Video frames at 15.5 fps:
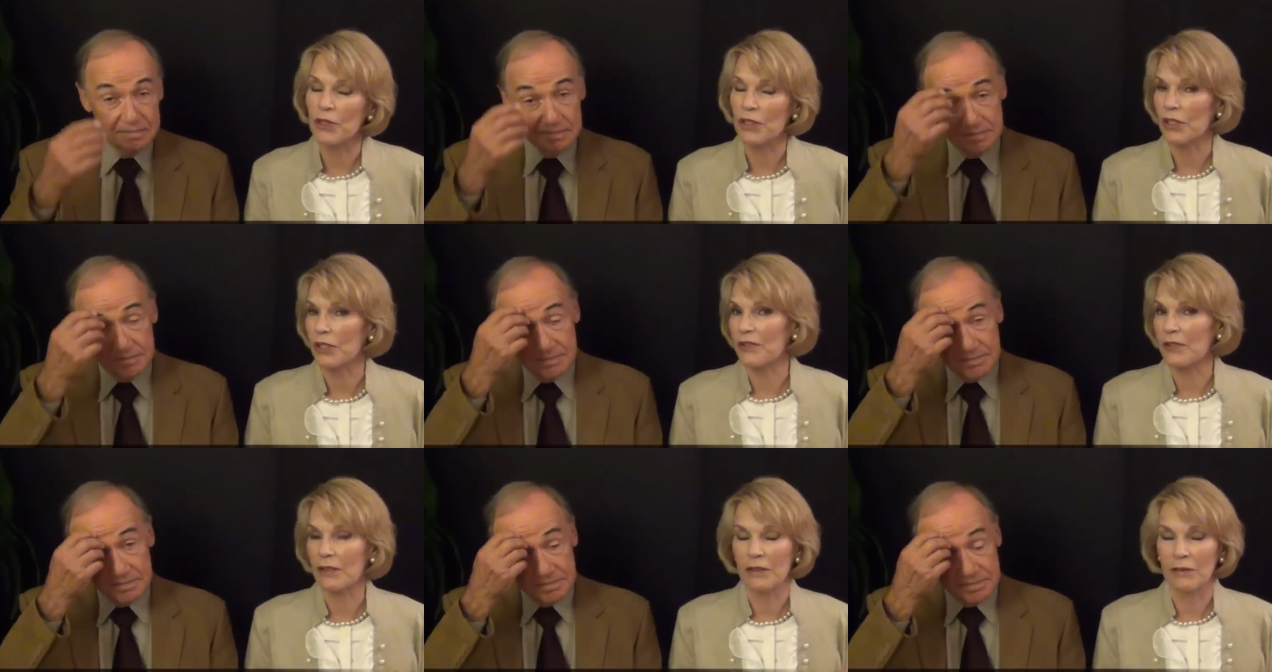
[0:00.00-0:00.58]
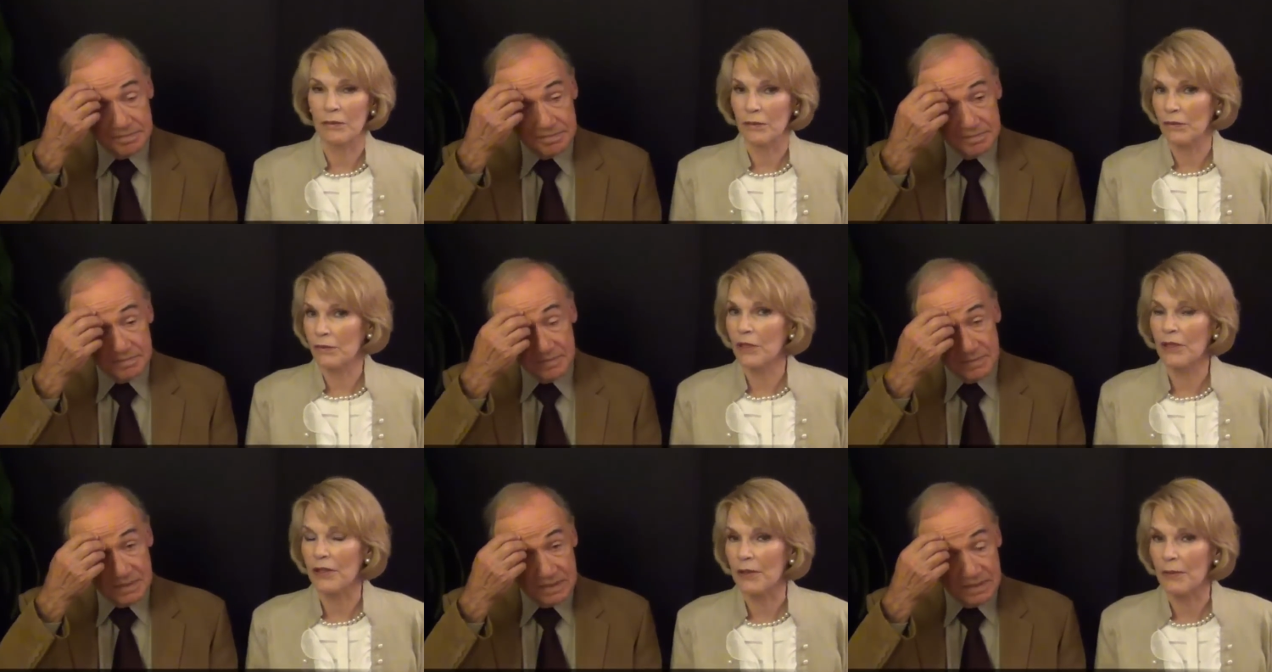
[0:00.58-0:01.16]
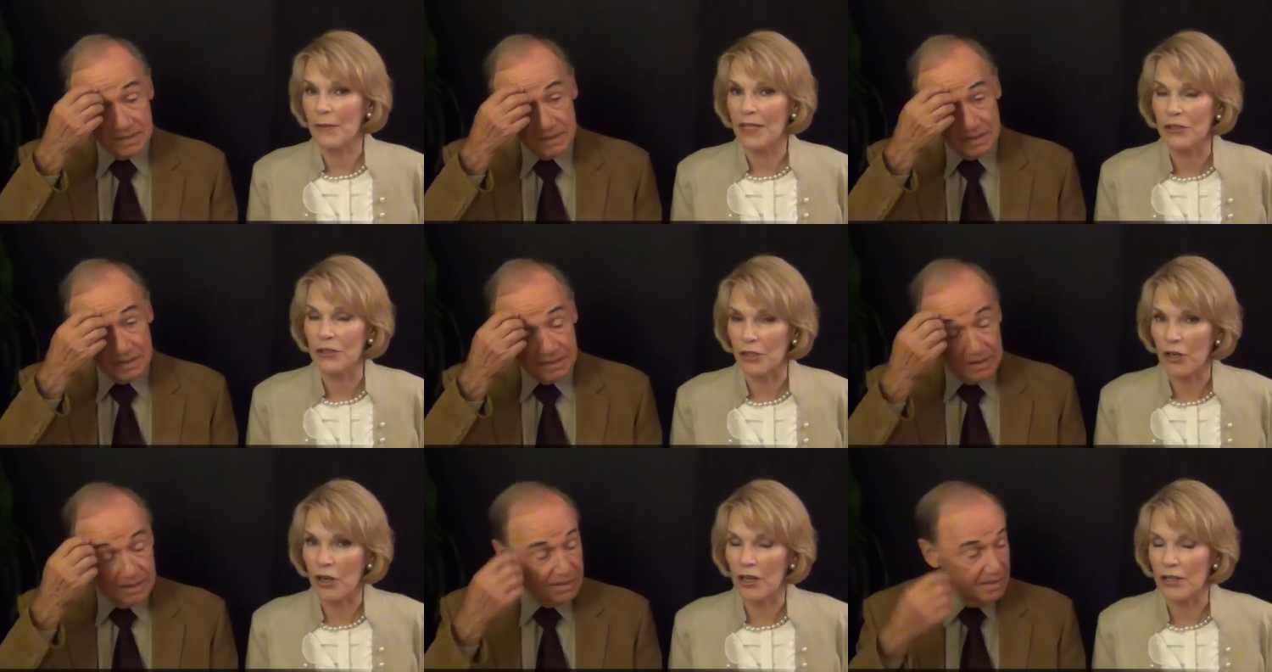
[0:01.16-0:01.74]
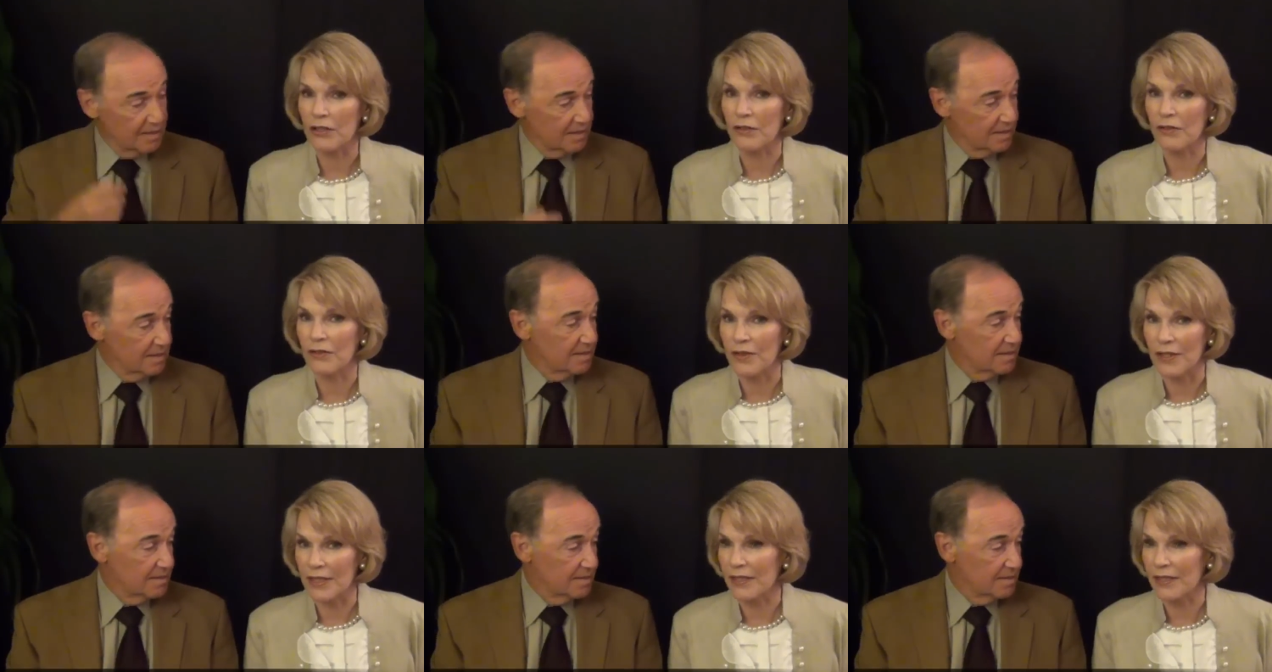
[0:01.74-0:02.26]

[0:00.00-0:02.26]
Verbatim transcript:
Speaker 1: mm-hmm. which is really the major cause of